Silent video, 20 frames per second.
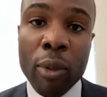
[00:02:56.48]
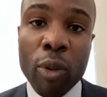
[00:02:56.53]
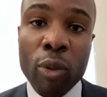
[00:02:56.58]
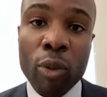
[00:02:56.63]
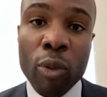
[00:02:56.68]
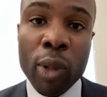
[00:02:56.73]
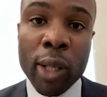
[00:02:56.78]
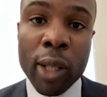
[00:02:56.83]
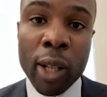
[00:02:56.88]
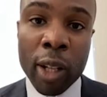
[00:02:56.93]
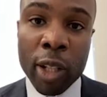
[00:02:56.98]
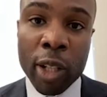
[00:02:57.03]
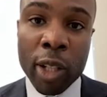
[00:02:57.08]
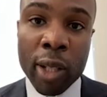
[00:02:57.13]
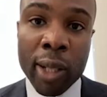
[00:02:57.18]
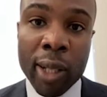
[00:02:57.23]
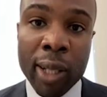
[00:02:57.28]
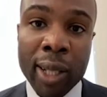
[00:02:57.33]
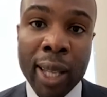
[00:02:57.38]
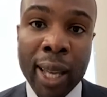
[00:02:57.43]

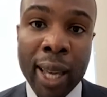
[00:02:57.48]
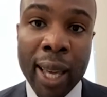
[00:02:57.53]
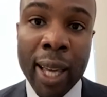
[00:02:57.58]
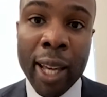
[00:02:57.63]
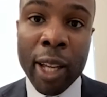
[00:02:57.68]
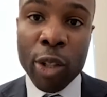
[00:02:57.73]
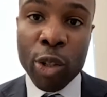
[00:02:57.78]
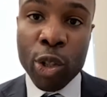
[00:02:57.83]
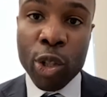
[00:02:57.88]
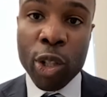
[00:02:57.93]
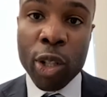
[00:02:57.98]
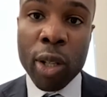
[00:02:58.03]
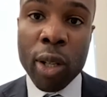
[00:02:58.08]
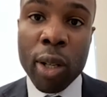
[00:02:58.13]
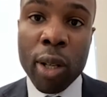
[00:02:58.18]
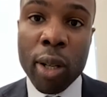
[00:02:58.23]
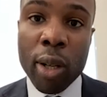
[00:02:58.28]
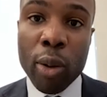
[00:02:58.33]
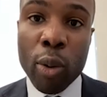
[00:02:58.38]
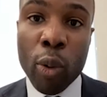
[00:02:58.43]
reduction in itch
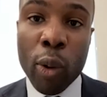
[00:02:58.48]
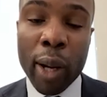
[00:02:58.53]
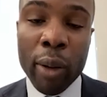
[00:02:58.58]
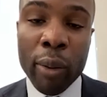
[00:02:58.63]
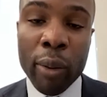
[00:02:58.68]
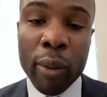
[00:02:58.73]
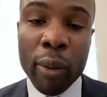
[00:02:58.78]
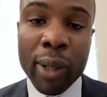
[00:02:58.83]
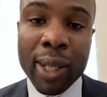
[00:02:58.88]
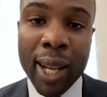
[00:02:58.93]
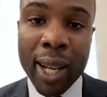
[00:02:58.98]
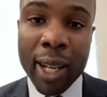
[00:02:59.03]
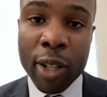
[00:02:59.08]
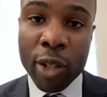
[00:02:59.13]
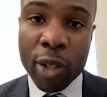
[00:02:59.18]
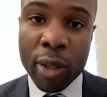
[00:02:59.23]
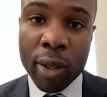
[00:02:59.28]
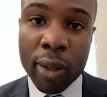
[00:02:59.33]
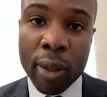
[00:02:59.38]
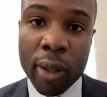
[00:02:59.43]
or
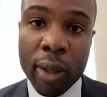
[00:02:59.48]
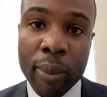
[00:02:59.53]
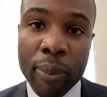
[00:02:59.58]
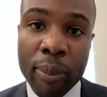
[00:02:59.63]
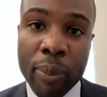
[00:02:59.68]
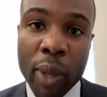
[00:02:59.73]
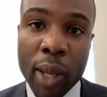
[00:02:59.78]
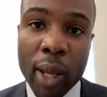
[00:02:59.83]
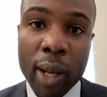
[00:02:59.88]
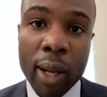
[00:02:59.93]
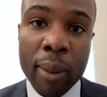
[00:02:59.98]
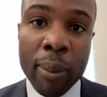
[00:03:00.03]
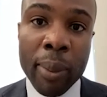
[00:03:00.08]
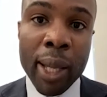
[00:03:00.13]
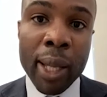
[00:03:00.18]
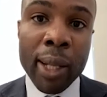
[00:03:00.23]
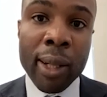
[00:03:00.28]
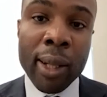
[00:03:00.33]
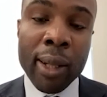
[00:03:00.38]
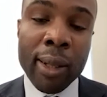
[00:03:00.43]
irritation.
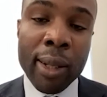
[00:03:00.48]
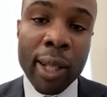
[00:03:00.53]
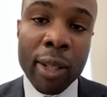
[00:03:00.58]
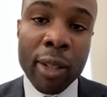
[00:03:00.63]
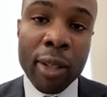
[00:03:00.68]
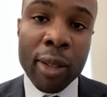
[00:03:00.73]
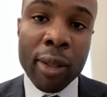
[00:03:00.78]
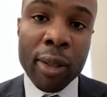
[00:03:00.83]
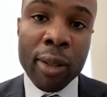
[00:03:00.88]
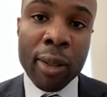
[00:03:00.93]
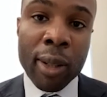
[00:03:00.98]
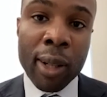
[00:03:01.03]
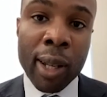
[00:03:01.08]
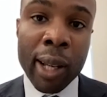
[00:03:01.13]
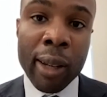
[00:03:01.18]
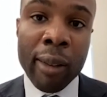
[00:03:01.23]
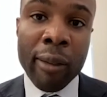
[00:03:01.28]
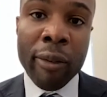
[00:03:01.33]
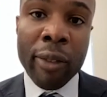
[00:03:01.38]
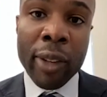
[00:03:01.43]
In conditions
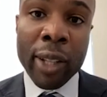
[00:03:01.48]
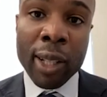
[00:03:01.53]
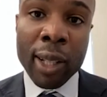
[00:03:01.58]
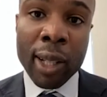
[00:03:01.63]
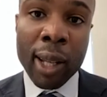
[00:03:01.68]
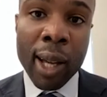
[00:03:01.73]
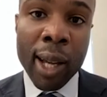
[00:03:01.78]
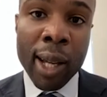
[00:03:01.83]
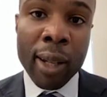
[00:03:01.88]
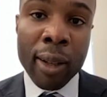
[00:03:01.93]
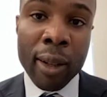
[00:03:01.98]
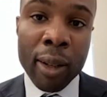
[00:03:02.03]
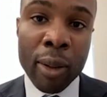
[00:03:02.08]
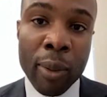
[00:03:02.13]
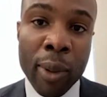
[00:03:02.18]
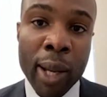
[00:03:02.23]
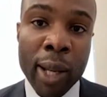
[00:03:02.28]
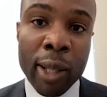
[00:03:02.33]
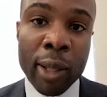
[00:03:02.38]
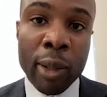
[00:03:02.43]
like vitiligo,
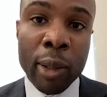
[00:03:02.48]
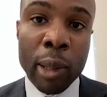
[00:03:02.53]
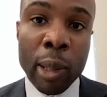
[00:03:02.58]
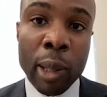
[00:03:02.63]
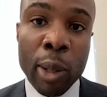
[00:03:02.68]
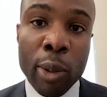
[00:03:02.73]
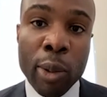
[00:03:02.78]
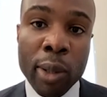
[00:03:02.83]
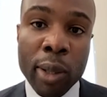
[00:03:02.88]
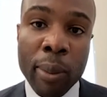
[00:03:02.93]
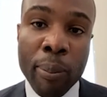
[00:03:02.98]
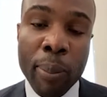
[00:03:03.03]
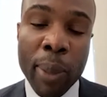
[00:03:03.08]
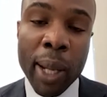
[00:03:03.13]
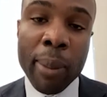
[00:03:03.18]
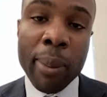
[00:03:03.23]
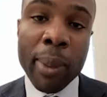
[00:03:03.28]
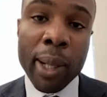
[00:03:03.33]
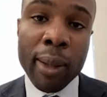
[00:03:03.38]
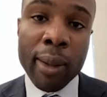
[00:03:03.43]
where you lose the
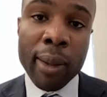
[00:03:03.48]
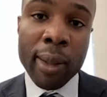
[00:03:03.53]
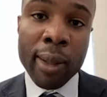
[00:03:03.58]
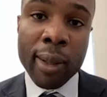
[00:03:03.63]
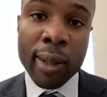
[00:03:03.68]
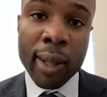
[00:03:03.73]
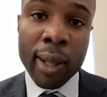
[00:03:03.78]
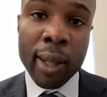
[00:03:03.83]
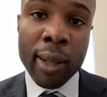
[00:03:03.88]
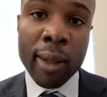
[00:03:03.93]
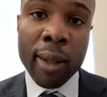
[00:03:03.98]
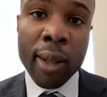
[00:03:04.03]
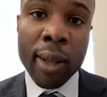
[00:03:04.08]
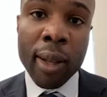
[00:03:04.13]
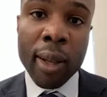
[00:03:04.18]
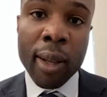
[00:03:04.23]
pigment in the skin,